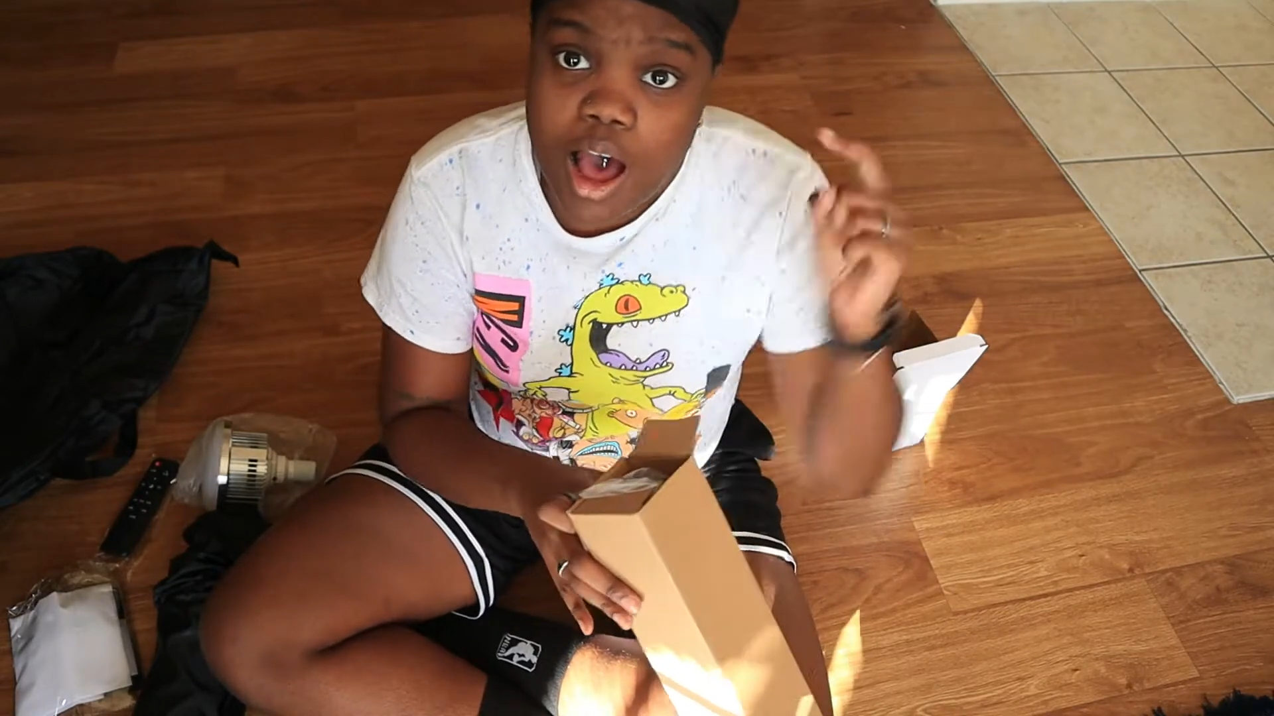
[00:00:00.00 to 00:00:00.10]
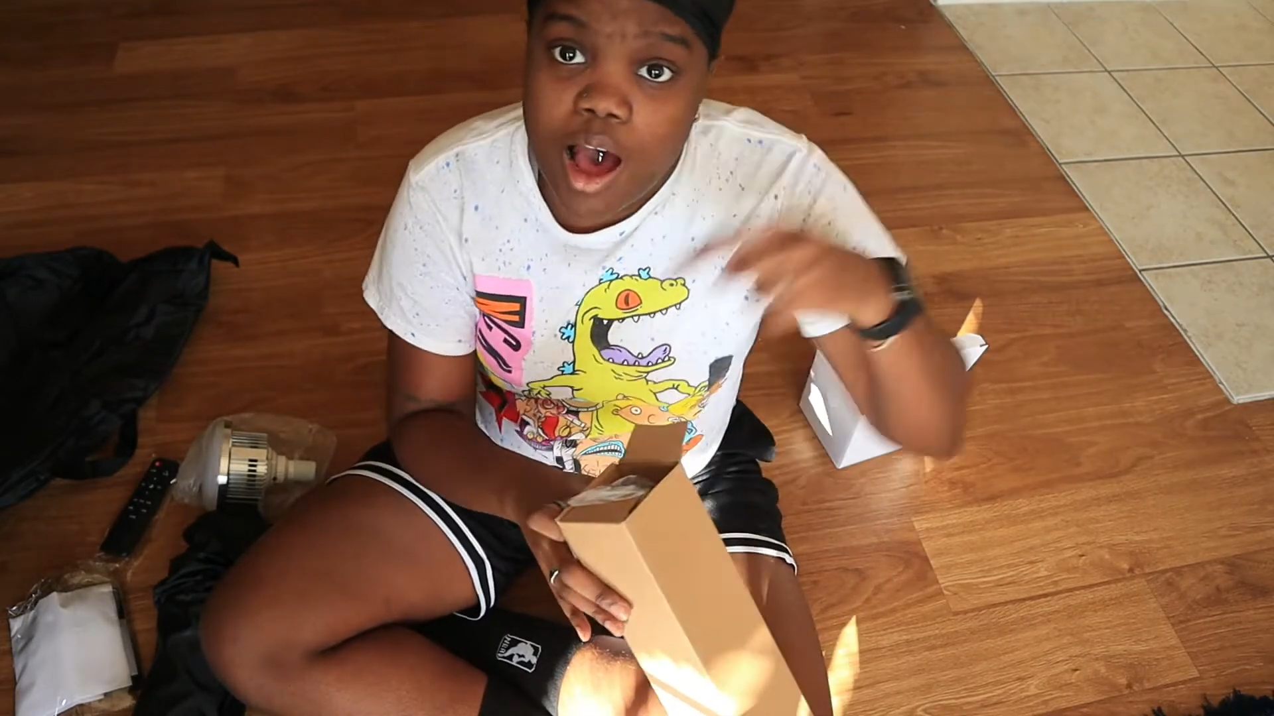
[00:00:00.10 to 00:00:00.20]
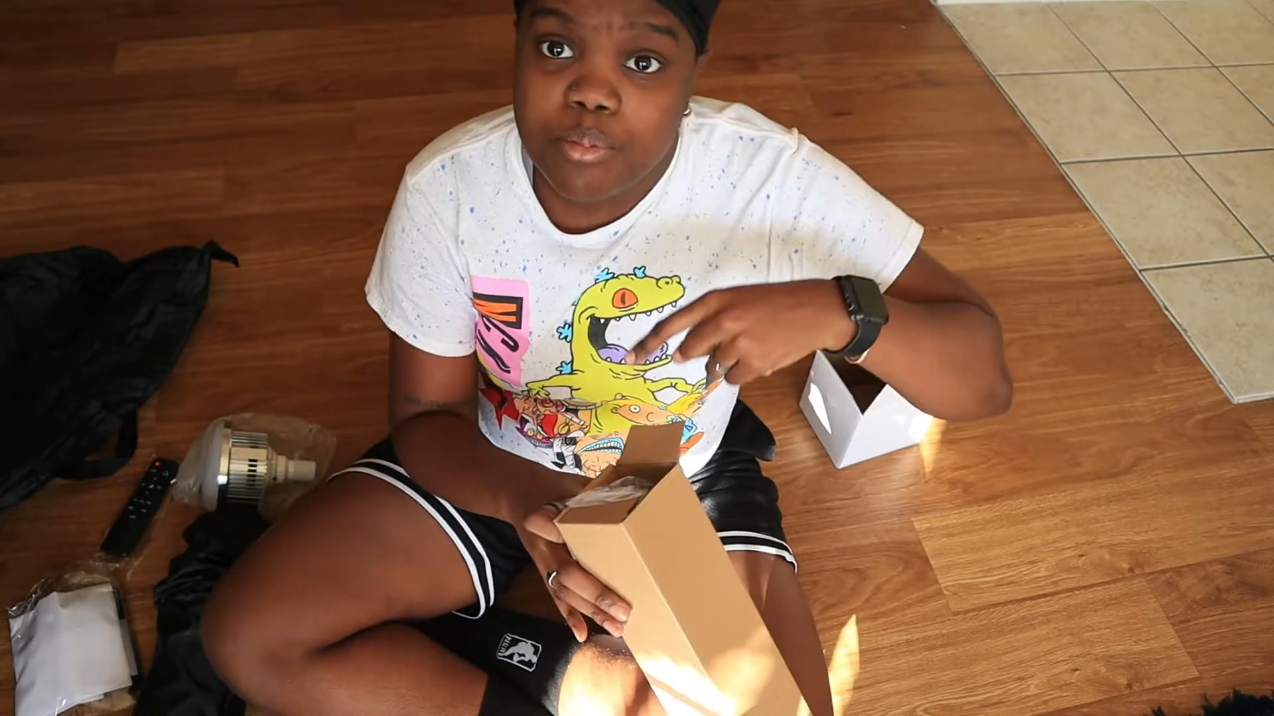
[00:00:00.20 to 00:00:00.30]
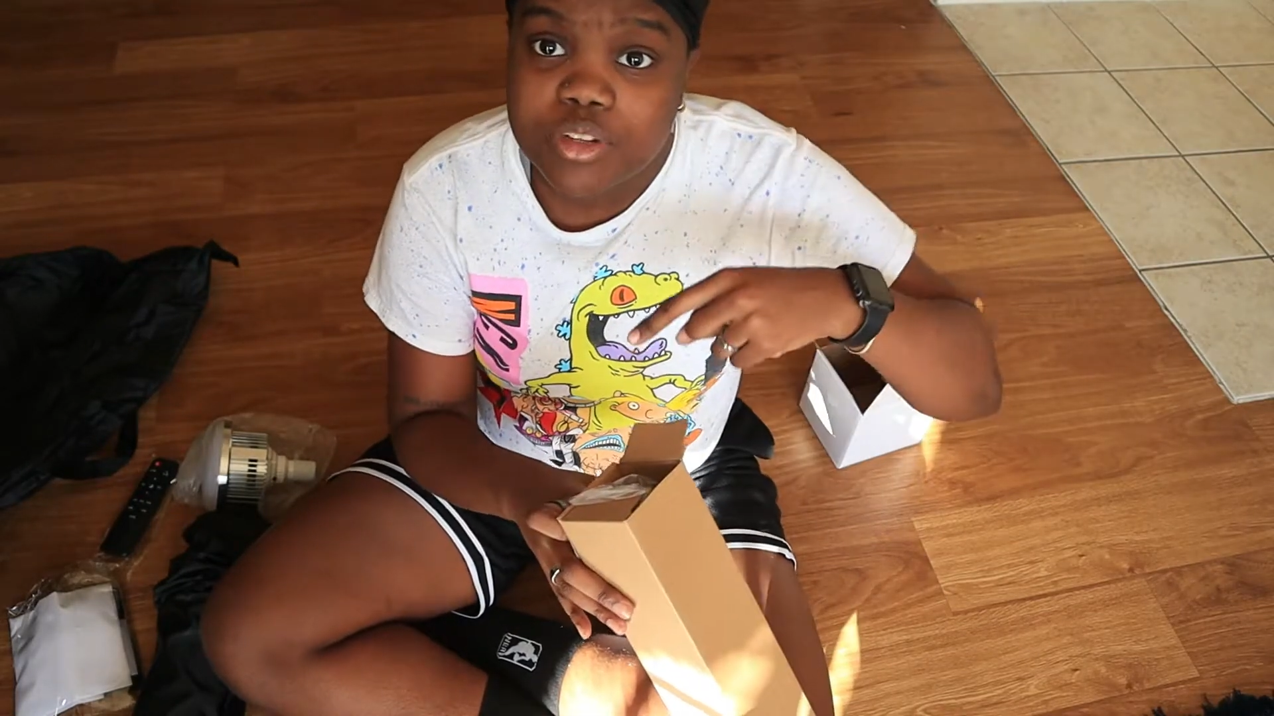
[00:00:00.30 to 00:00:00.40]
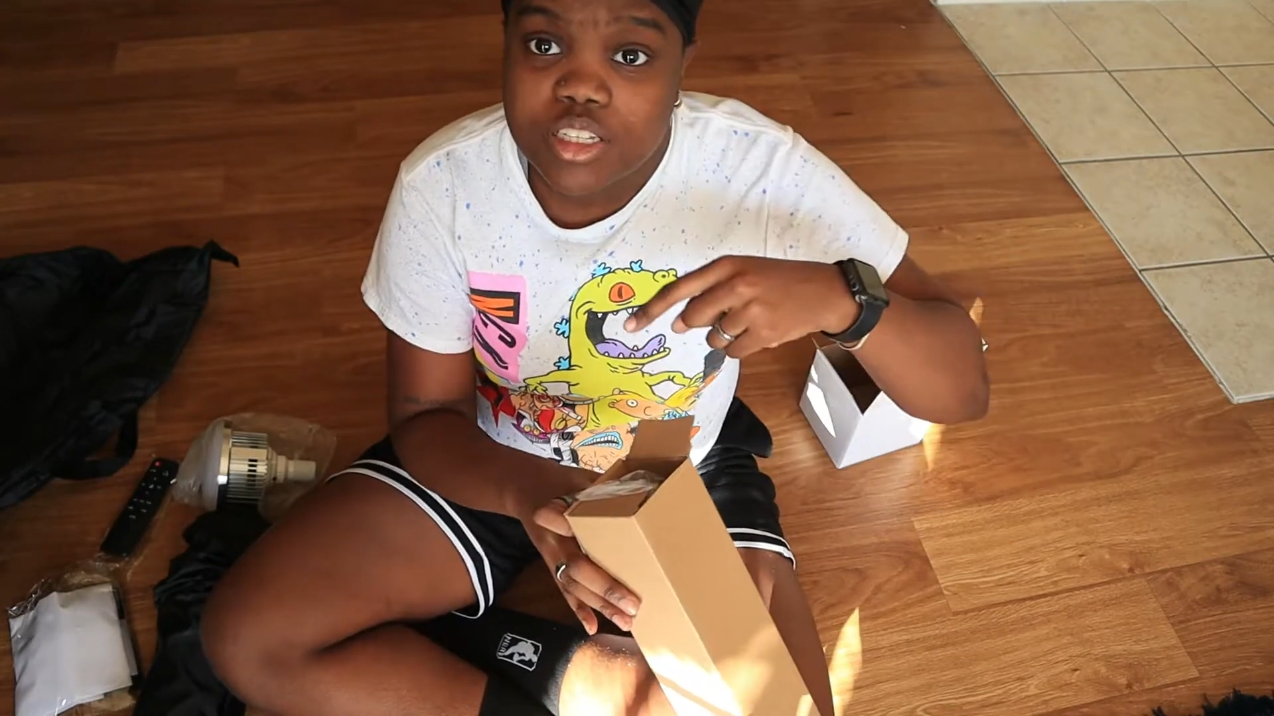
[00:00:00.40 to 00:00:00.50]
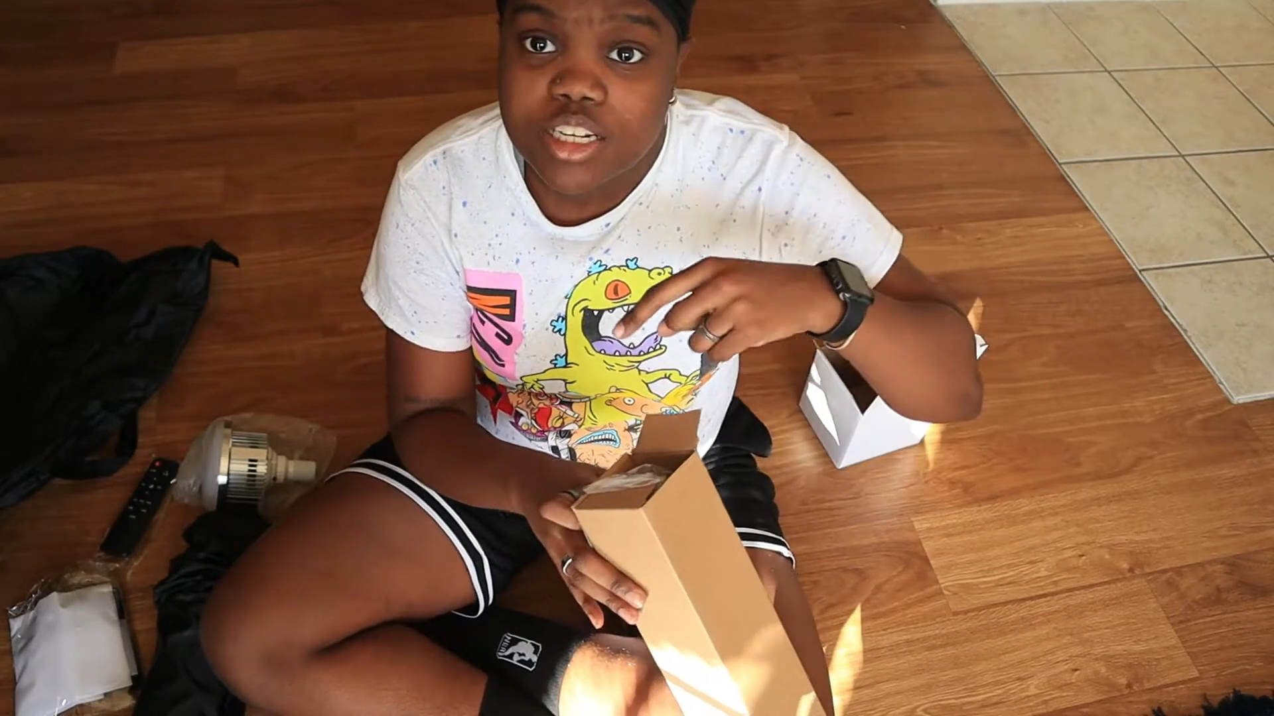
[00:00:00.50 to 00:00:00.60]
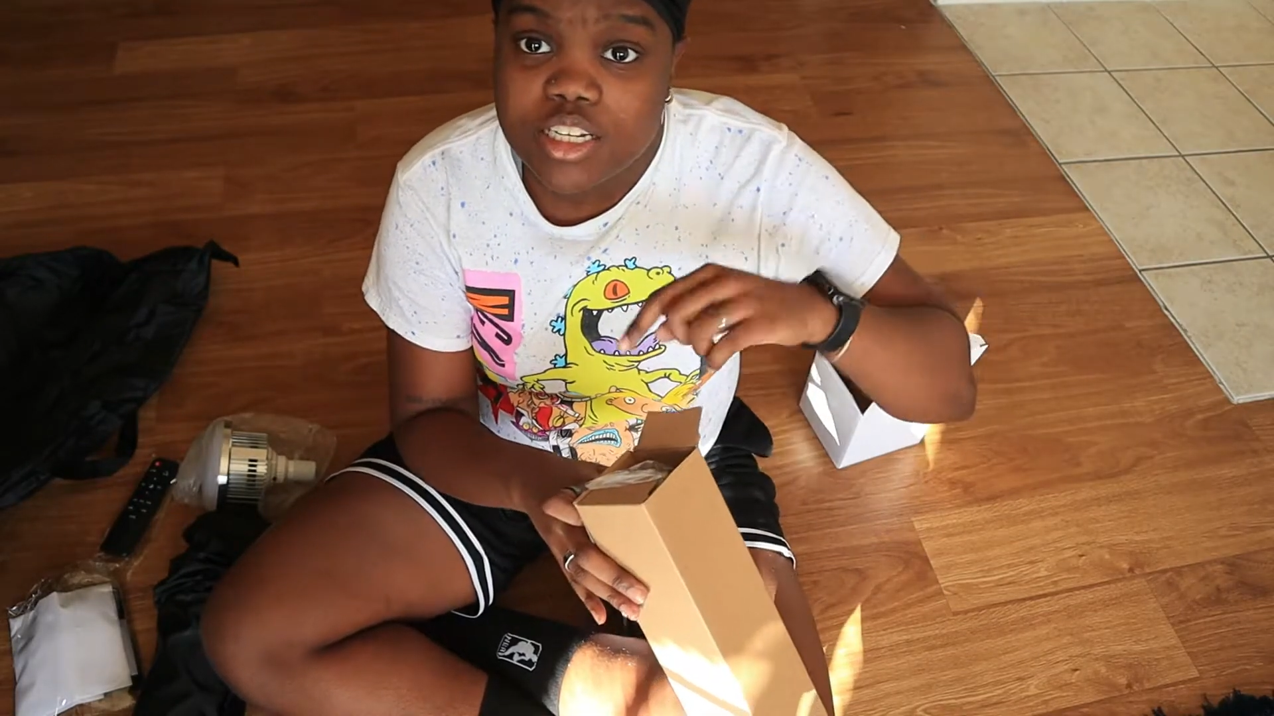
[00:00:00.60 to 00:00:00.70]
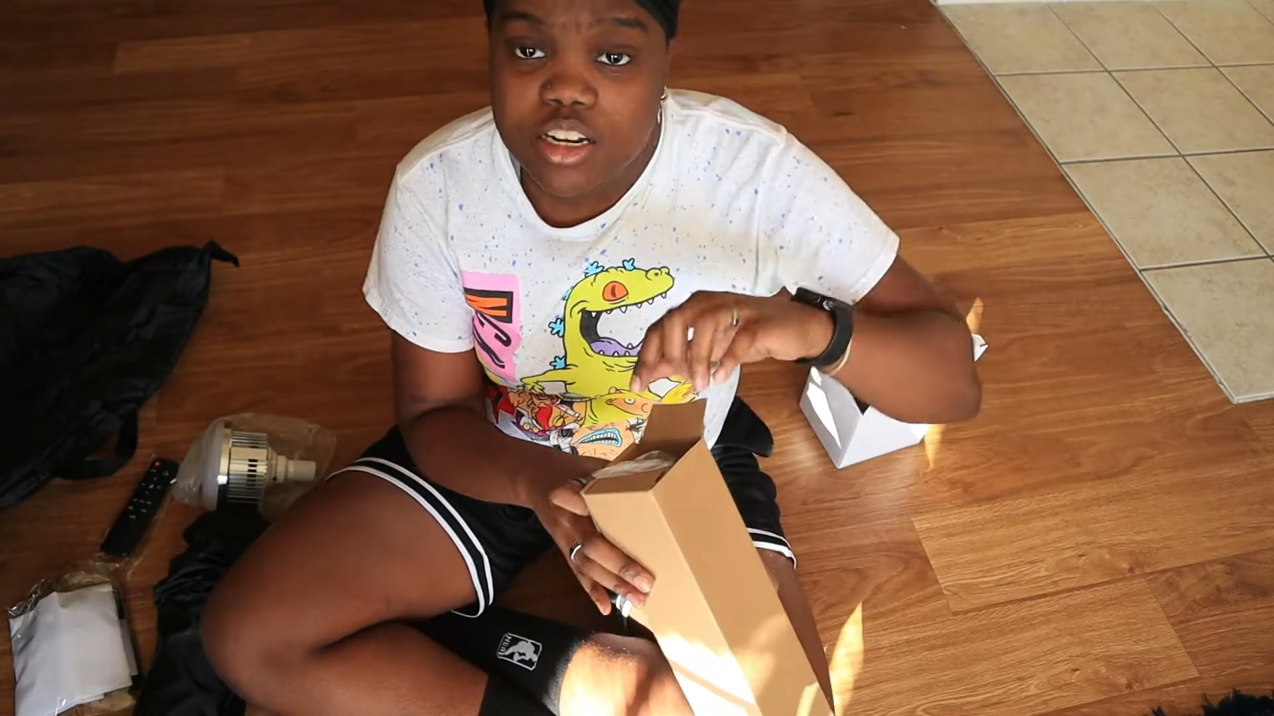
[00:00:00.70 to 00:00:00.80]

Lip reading: I'll put the link